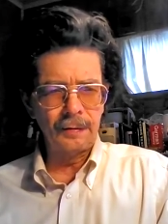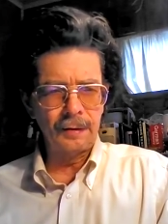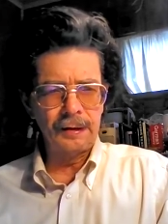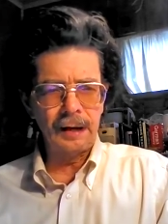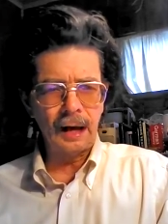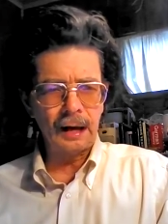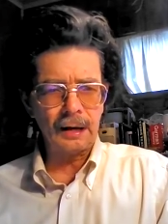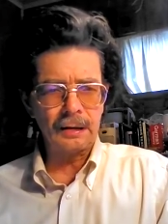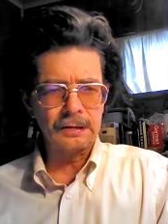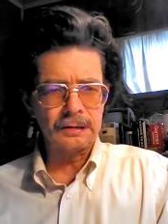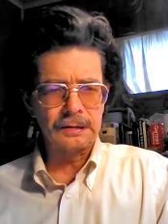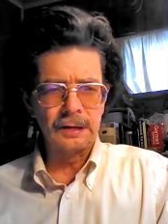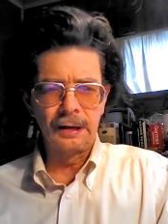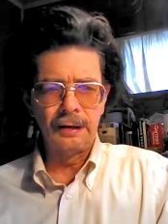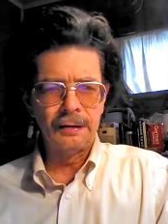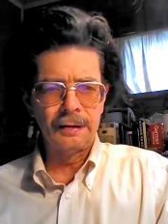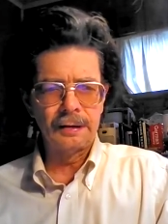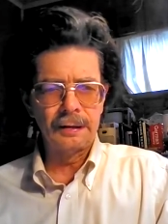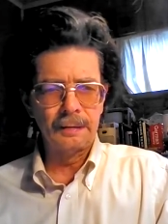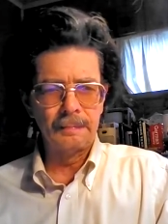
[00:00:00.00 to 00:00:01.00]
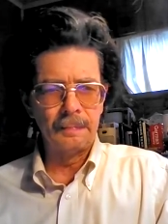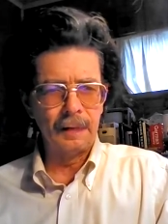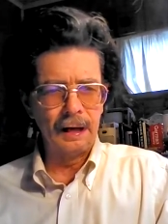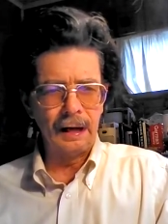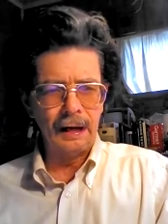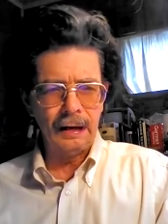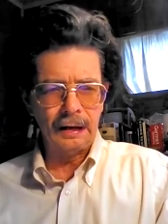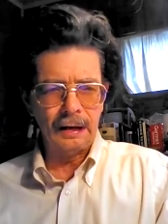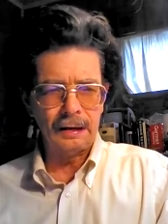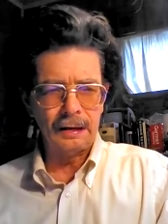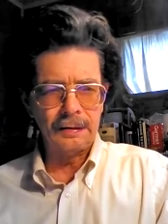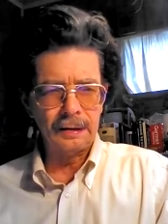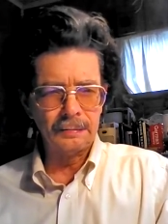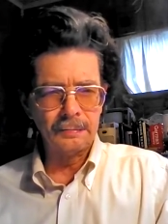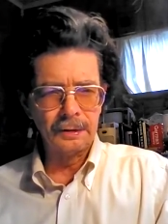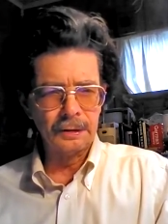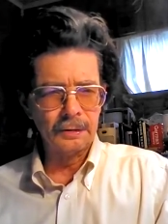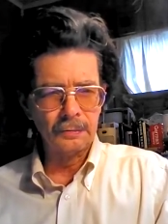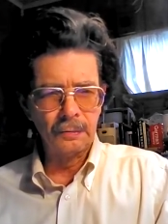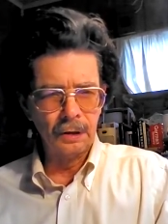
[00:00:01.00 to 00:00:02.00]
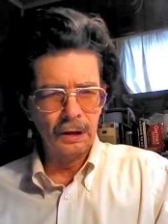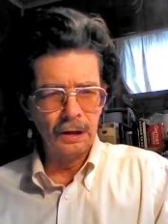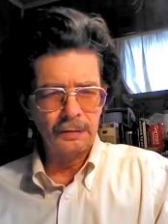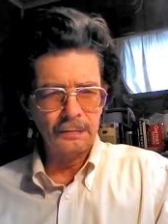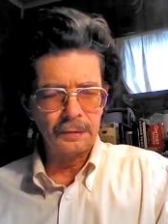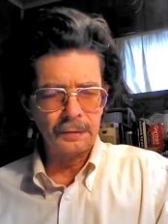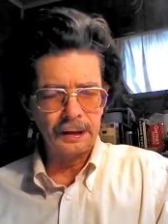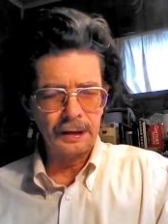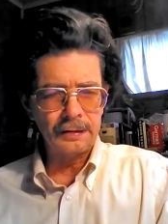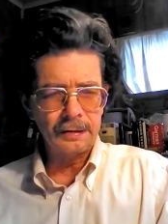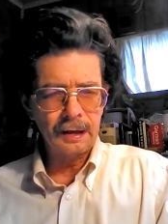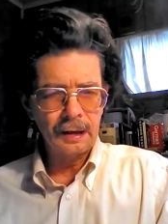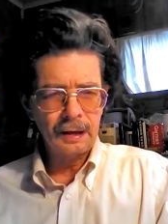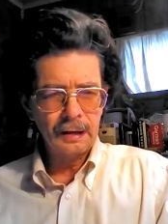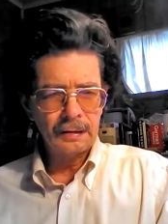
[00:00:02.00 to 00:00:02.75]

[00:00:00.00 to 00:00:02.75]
They're not considering the mind that we're one with.